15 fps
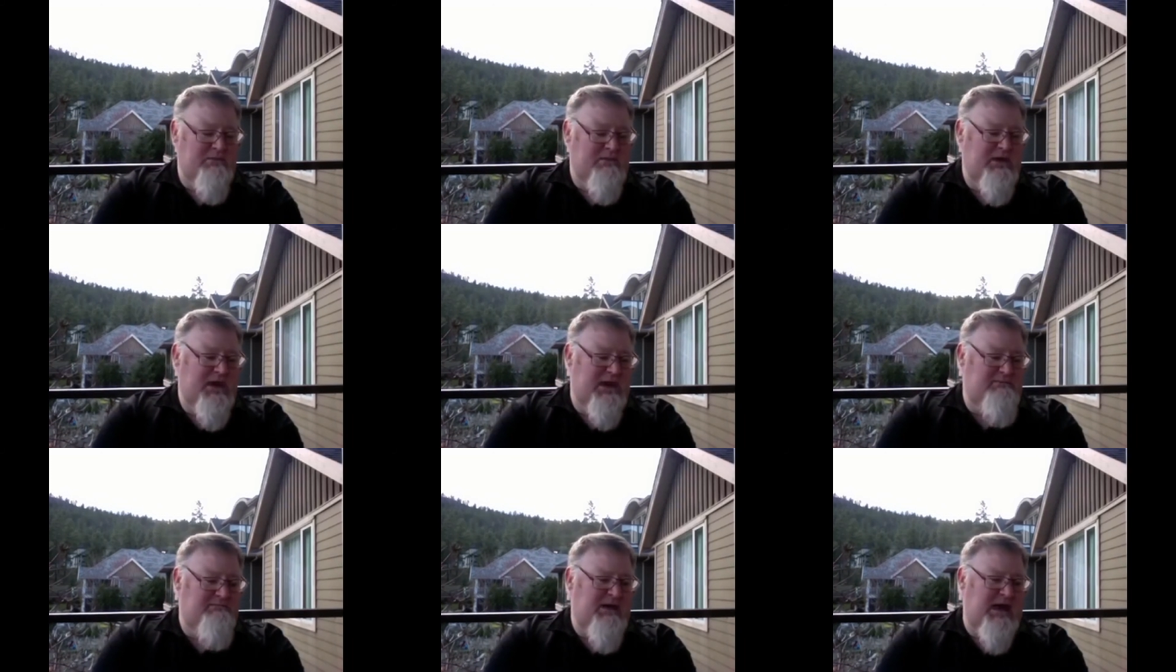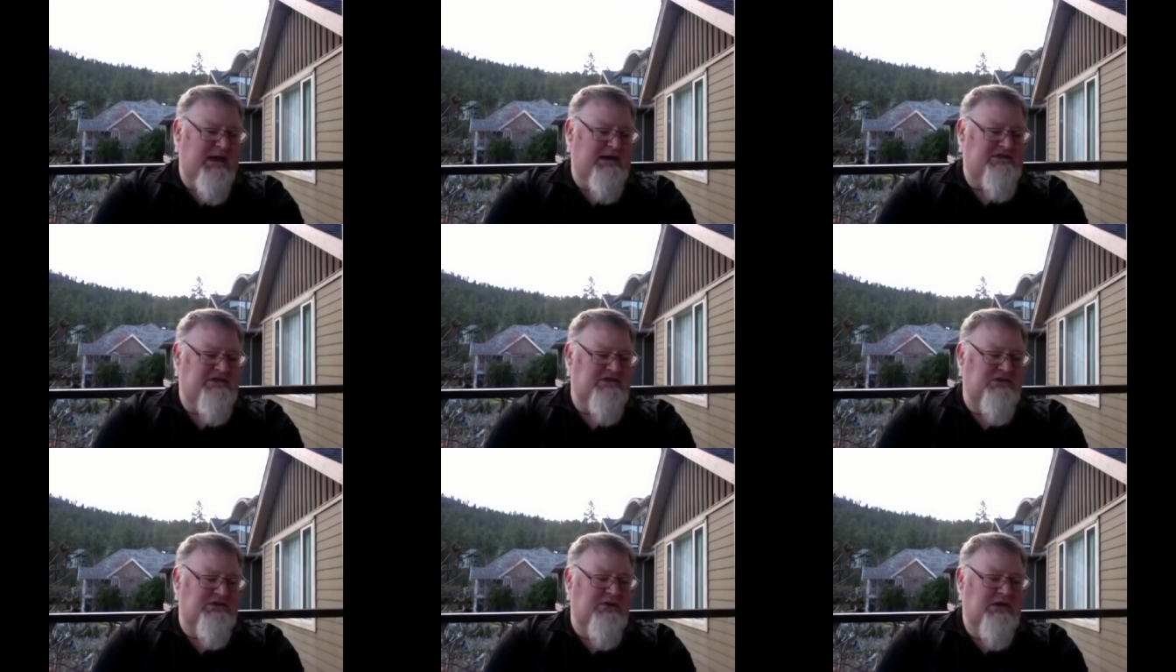get it back to
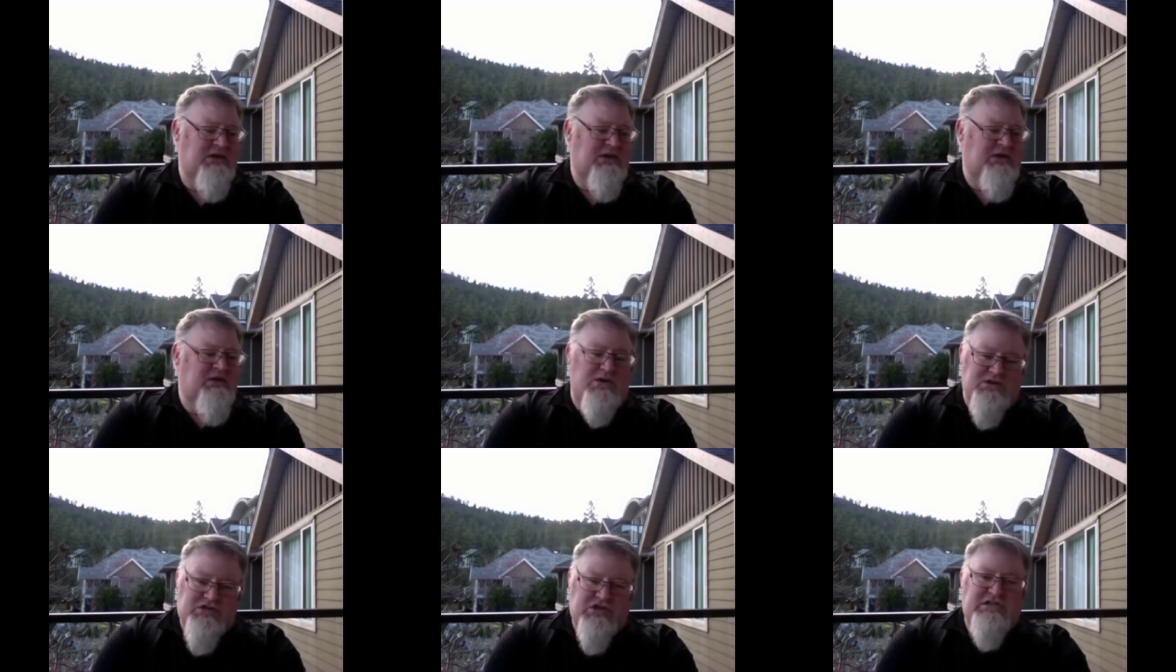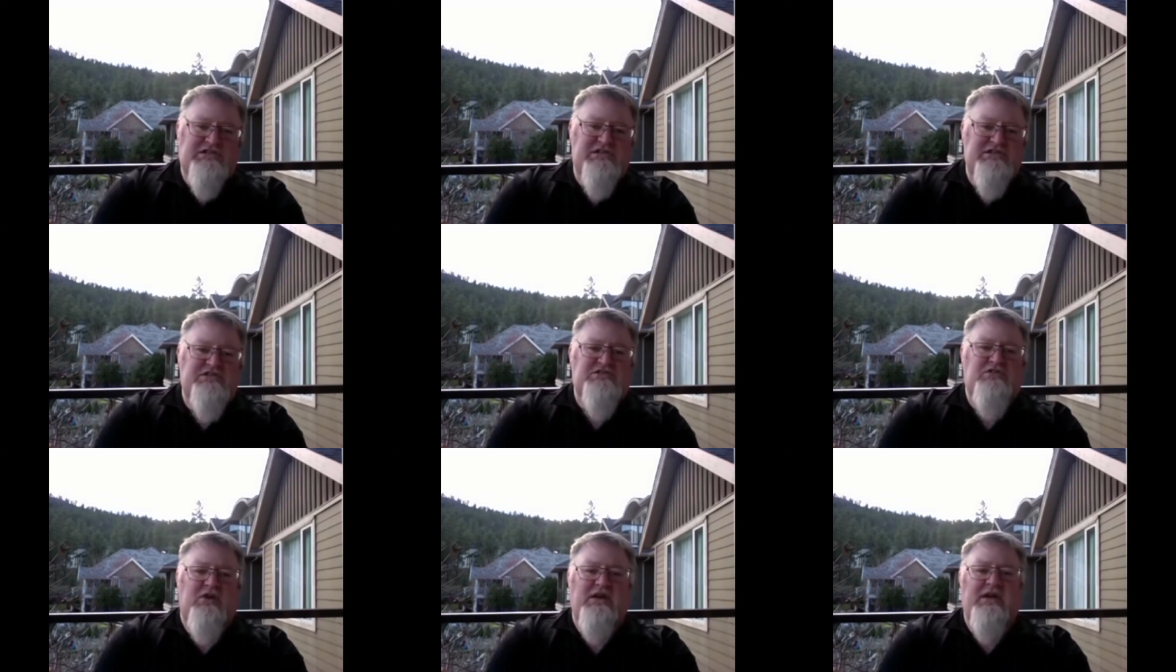what Jesus is
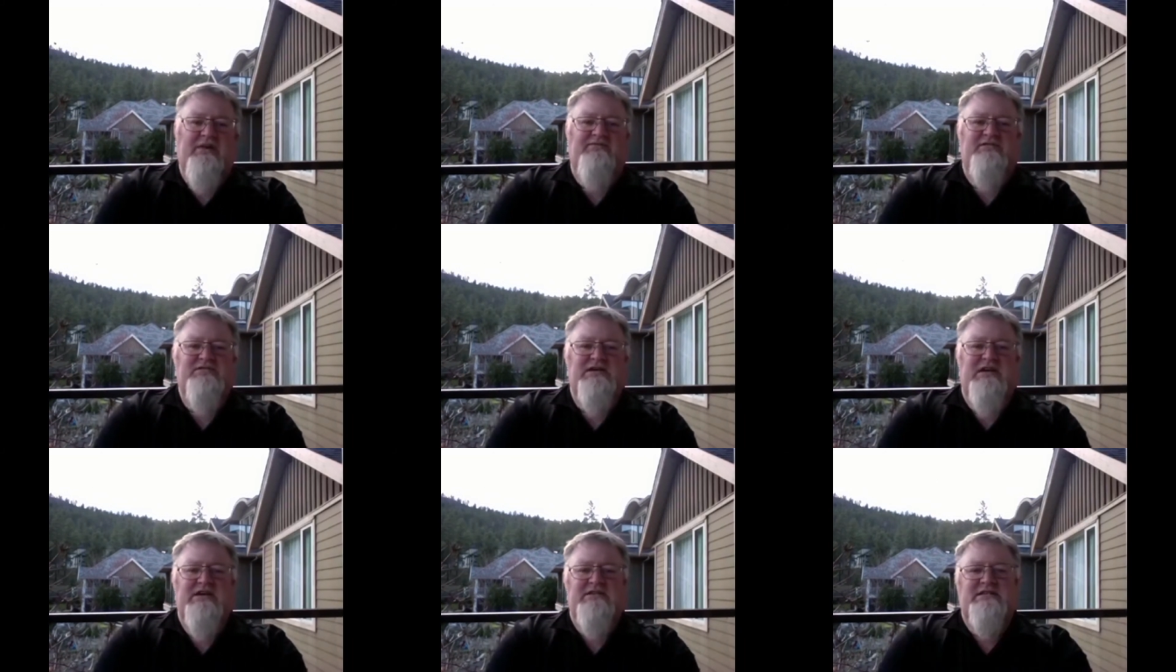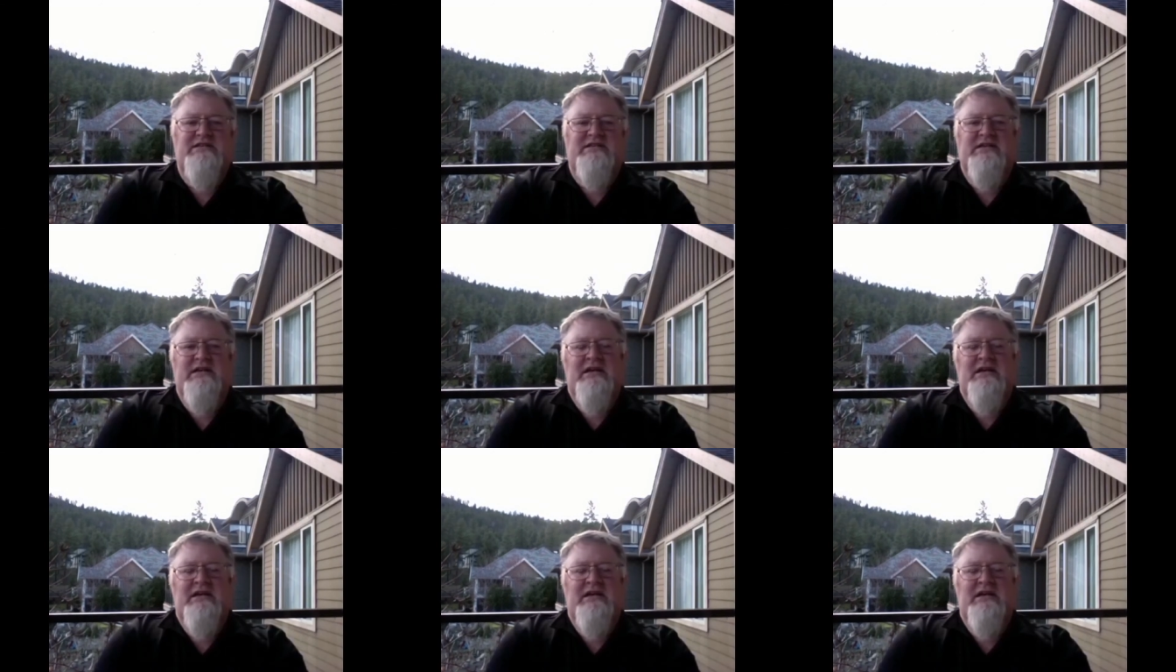trying to emphasize. And,